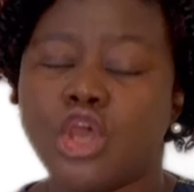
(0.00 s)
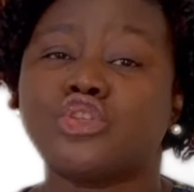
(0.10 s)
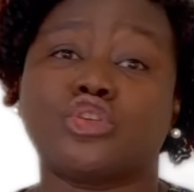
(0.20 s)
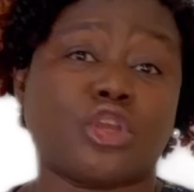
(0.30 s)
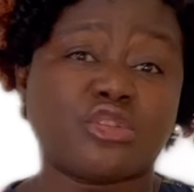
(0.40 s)

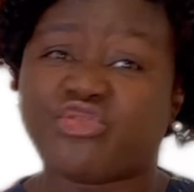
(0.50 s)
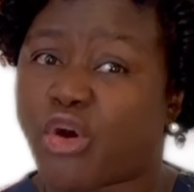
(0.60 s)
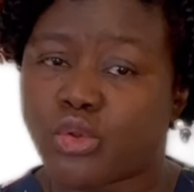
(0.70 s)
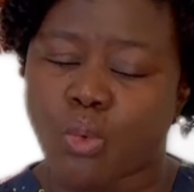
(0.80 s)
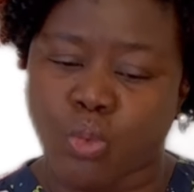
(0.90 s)
So just
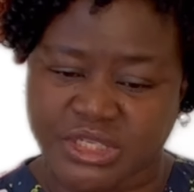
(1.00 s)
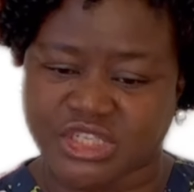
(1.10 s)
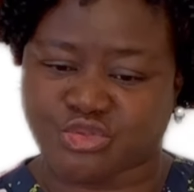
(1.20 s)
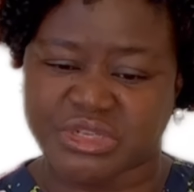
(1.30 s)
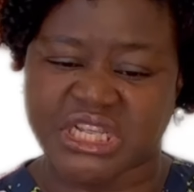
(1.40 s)
follow what
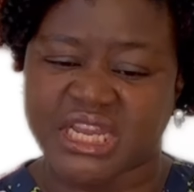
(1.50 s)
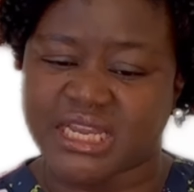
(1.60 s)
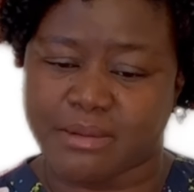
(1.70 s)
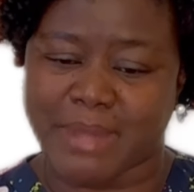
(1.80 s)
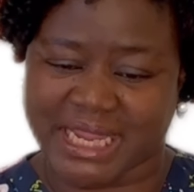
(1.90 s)
is written in
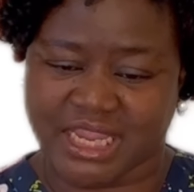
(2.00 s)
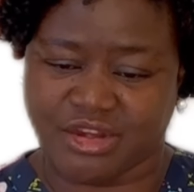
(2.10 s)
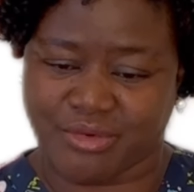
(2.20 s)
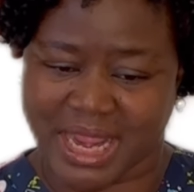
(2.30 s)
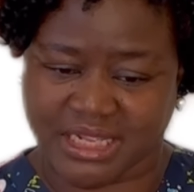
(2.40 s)
the marking
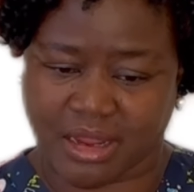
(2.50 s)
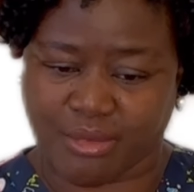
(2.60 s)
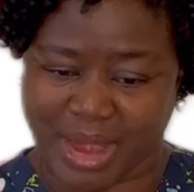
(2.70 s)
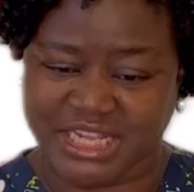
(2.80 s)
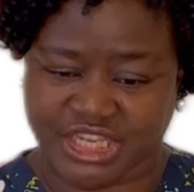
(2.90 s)

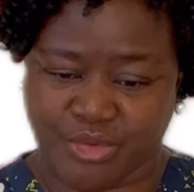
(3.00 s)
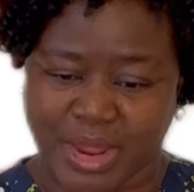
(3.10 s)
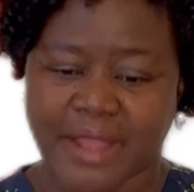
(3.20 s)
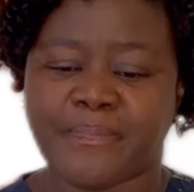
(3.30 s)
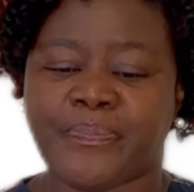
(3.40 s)

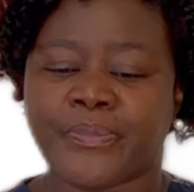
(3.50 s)
criteria.